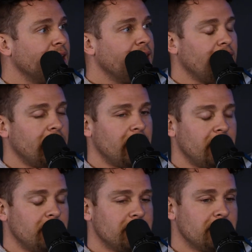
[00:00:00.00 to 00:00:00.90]

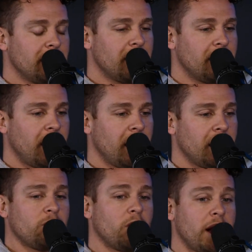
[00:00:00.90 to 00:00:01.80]
And
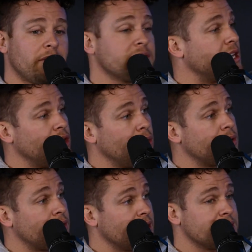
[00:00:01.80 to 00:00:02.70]
we're going to have to say no
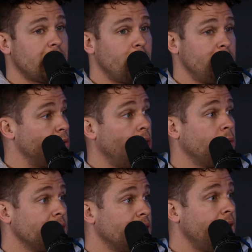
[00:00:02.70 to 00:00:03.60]
to things that we all
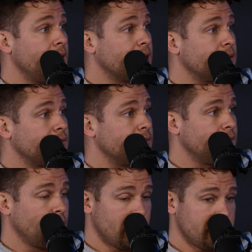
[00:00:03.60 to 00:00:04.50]
would like
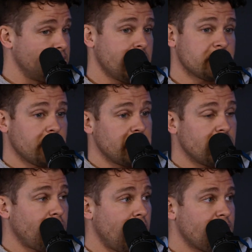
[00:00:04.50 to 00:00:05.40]
for the sake of something
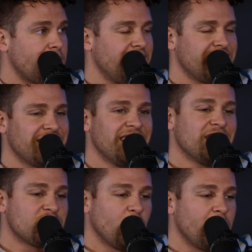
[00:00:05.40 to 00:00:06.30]
greater. Okay. And
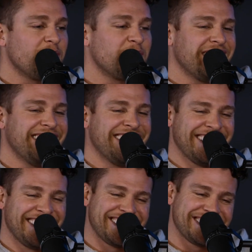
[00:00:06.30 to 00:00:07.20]
so we
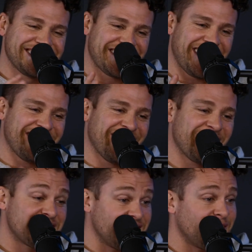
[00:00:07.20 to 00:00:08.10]
this was great. We
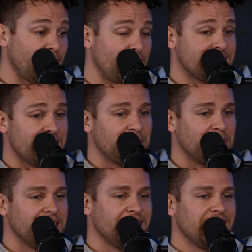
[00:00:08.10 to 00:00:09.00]
were sitting around the table
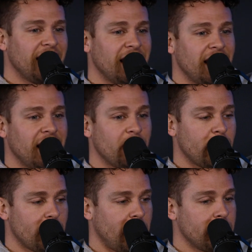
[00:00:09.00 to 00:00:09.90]
and
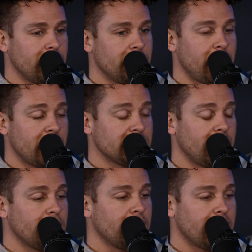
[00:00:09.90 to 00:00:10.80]
Ashley and
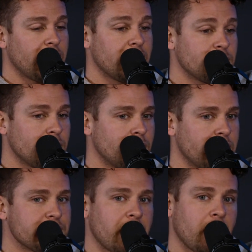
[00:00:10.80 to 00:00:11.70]
I were like, hey guys, we're
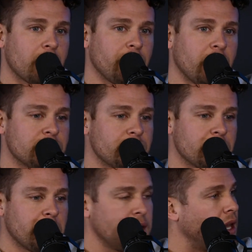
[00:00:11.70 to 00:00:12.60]
going to sacrifice for
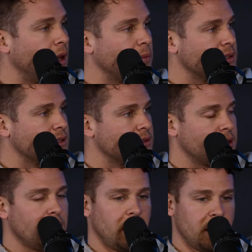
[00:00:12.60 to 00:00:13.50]
the Brighton campus.
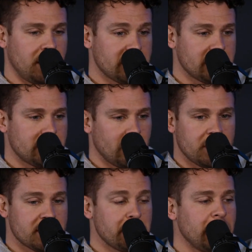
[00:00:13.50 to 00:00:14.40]
And this is what
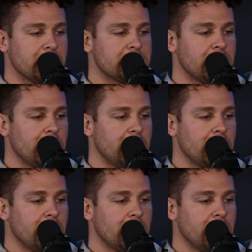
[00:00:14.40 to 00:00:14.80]
this means.